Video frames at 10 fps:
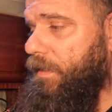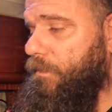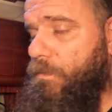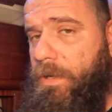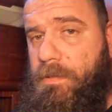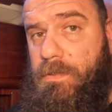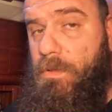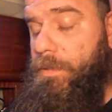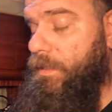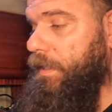a really
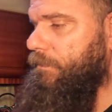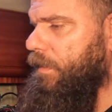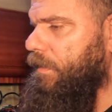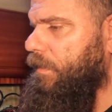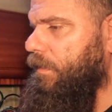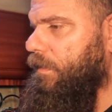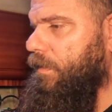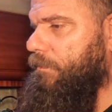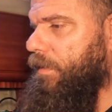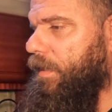stupid name,
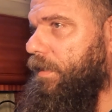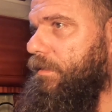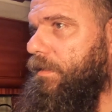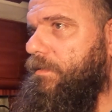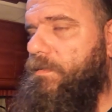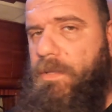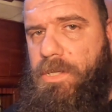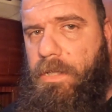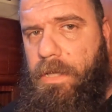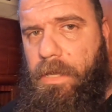but it's
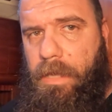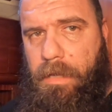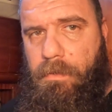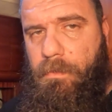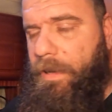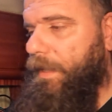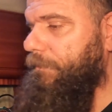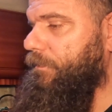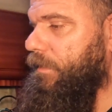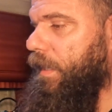essentially a
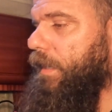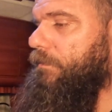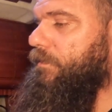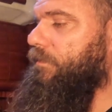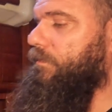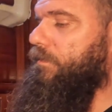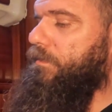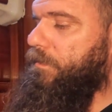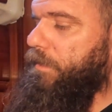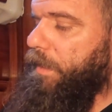relay that
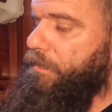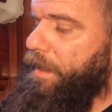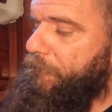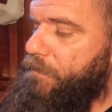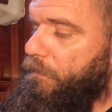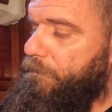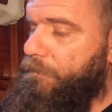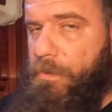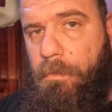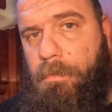you have
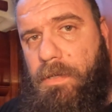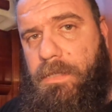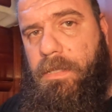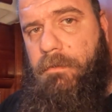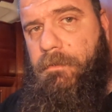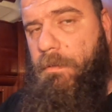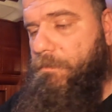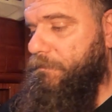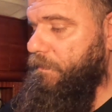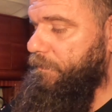your positive
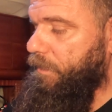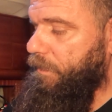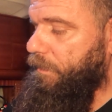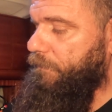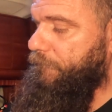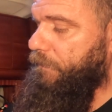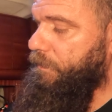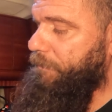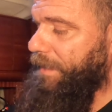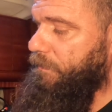coming from
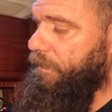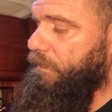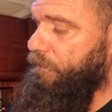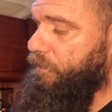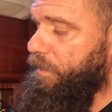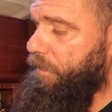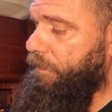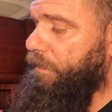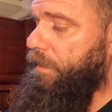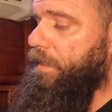the battery goes
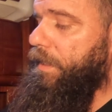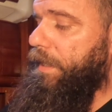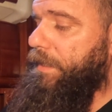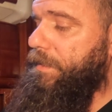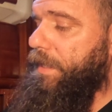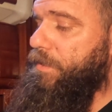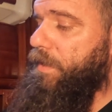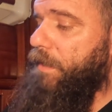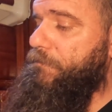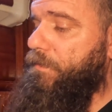here, and then
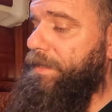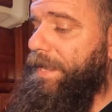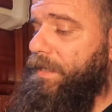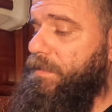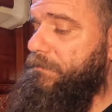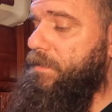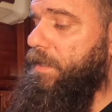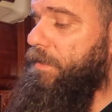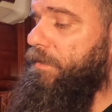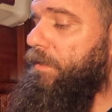you have your negatives
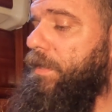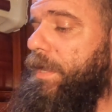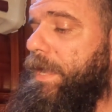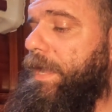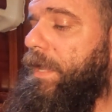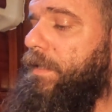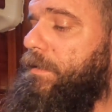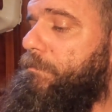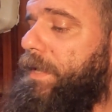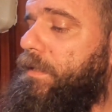here, and
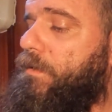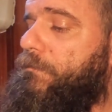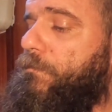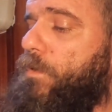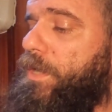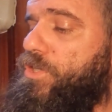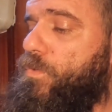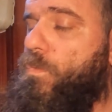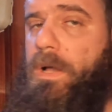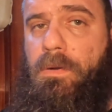depending of which
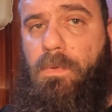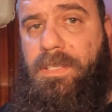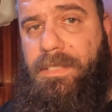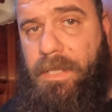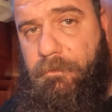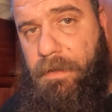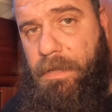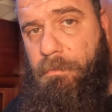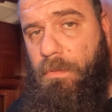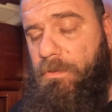one receive an
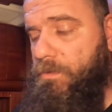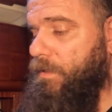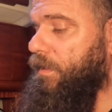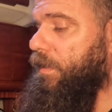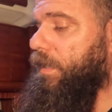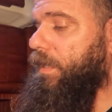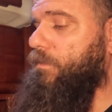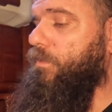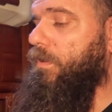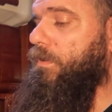impulse,
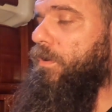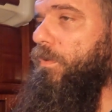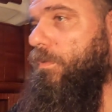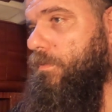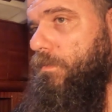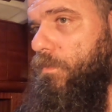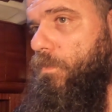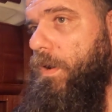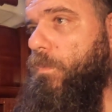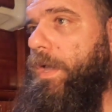it will go
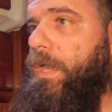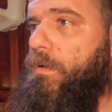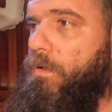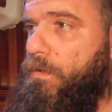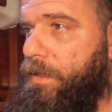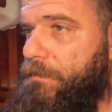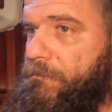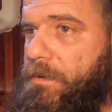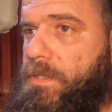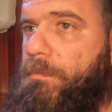one way or
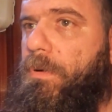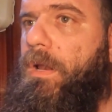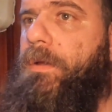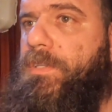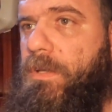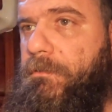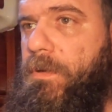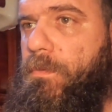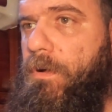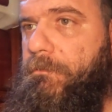invert the polarity of the